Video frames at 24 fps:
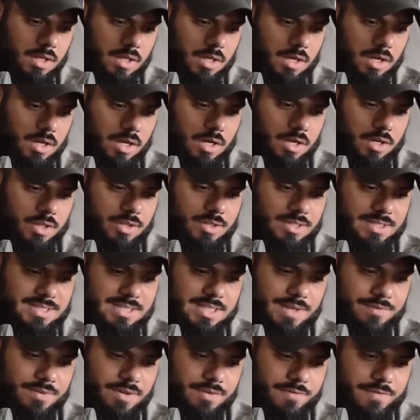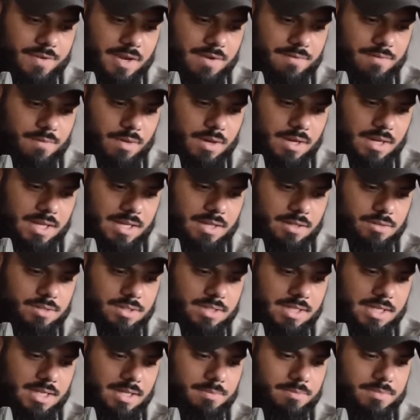uh, the seventy-five grain E L
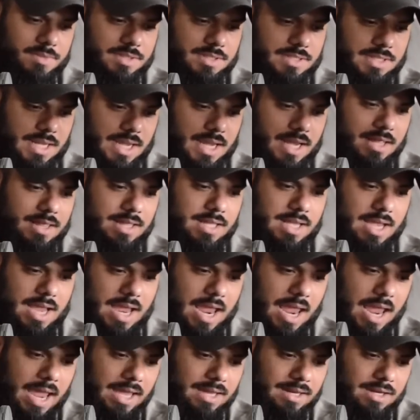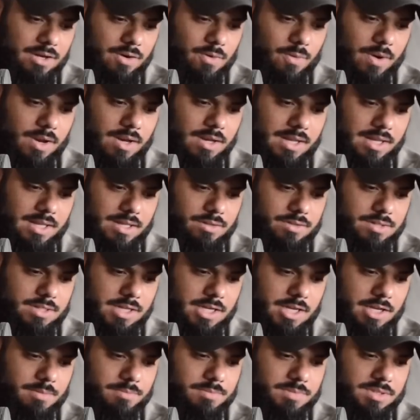D Ms and the eighty grain E L
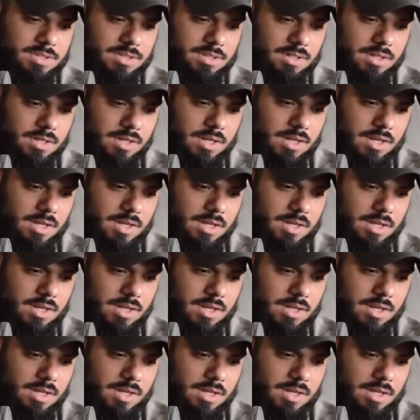D Ms